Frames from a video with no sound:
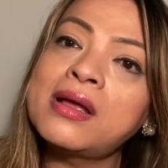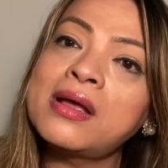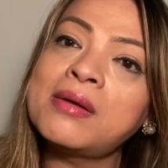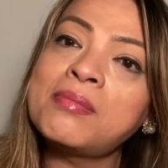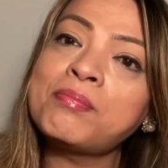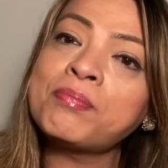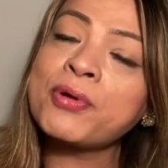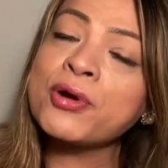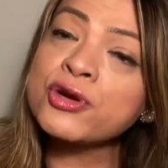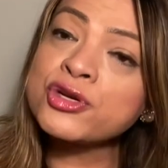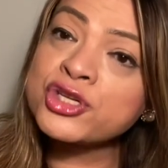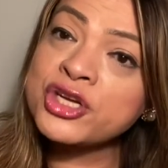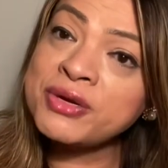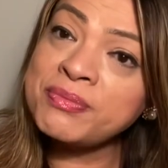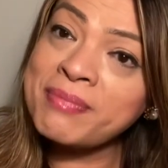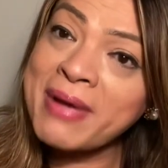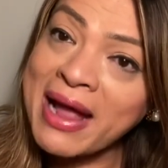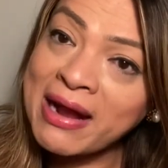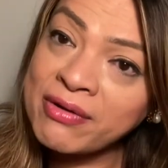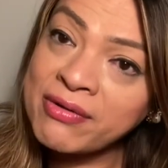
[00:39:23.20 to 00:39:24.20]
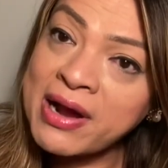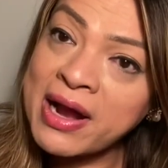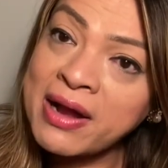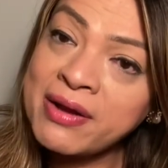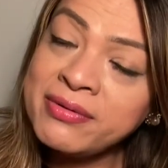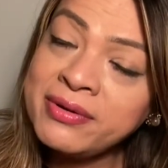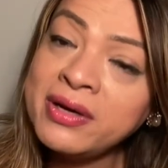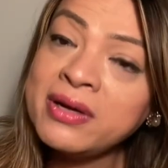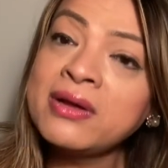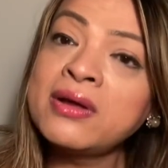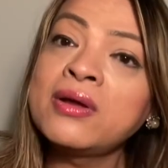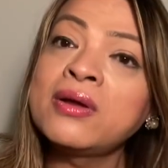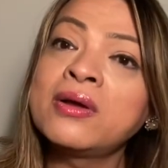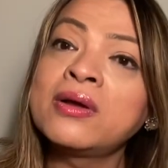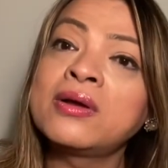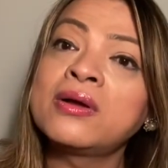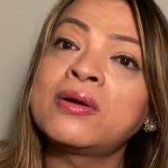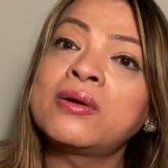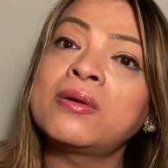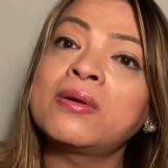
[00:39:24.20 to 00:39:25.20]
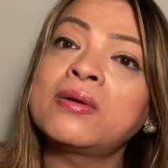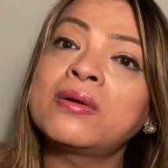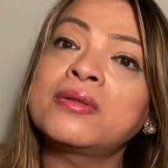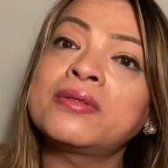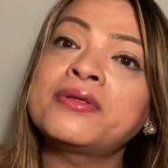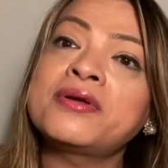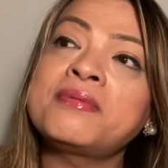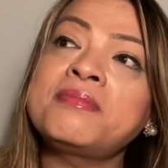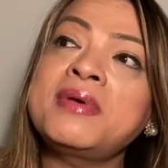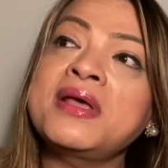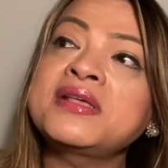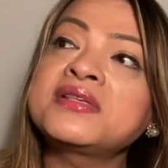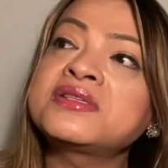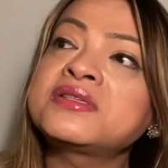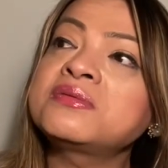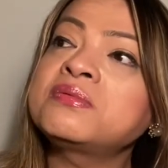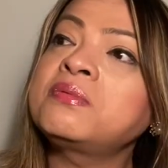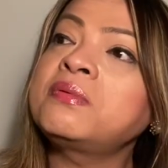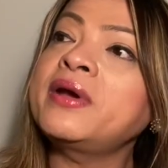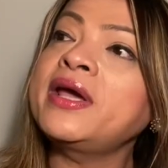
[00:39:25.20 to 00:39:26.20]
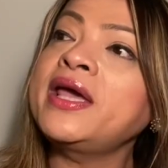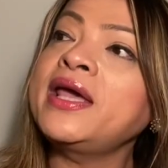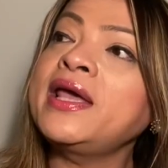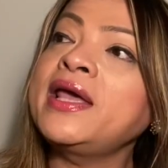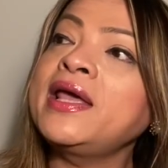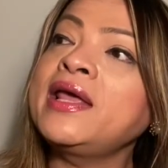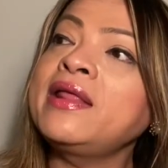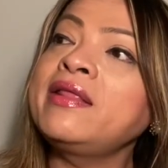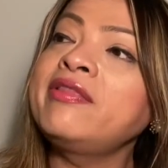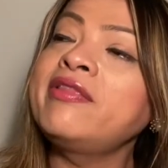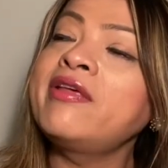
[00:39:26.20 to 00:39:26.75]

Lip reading: Persian background, they're mixed with